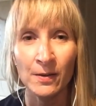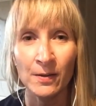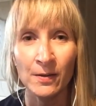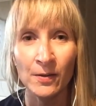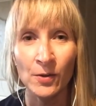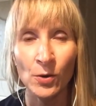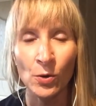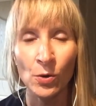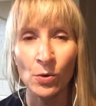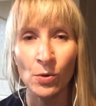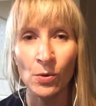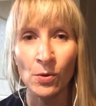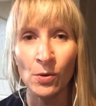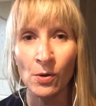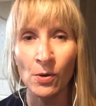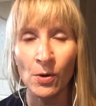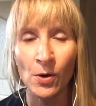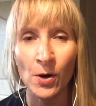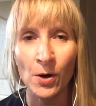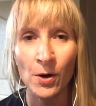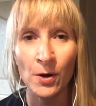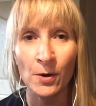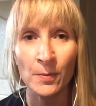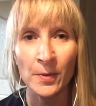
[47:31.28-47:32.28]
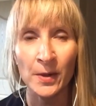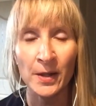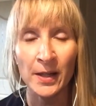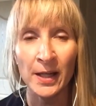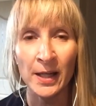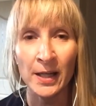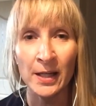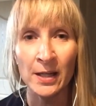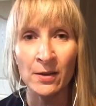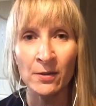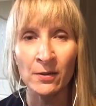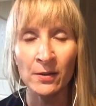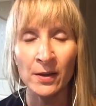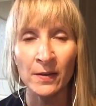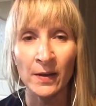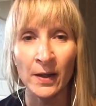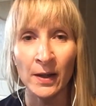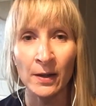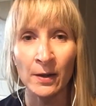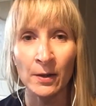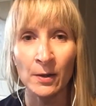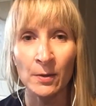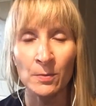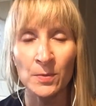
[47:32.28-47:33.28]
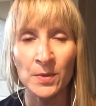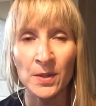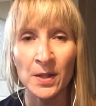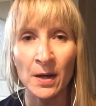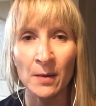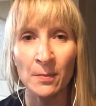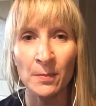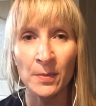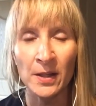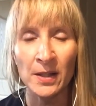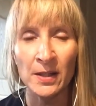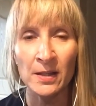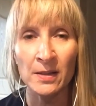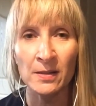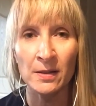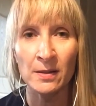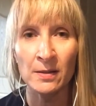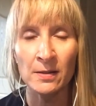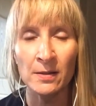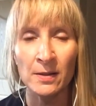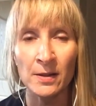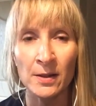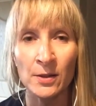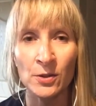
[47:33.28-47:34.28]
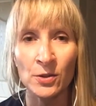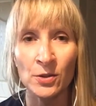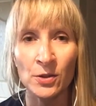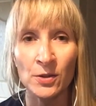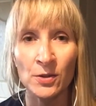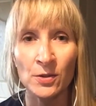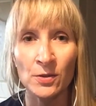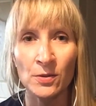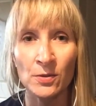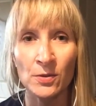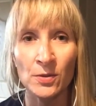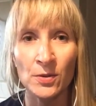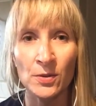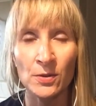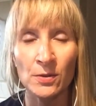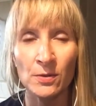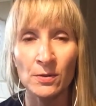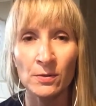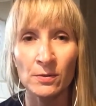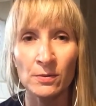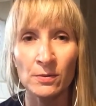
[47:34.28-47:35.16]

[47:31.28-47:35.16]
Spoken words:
the whole arm and anything that comes up, any sensations.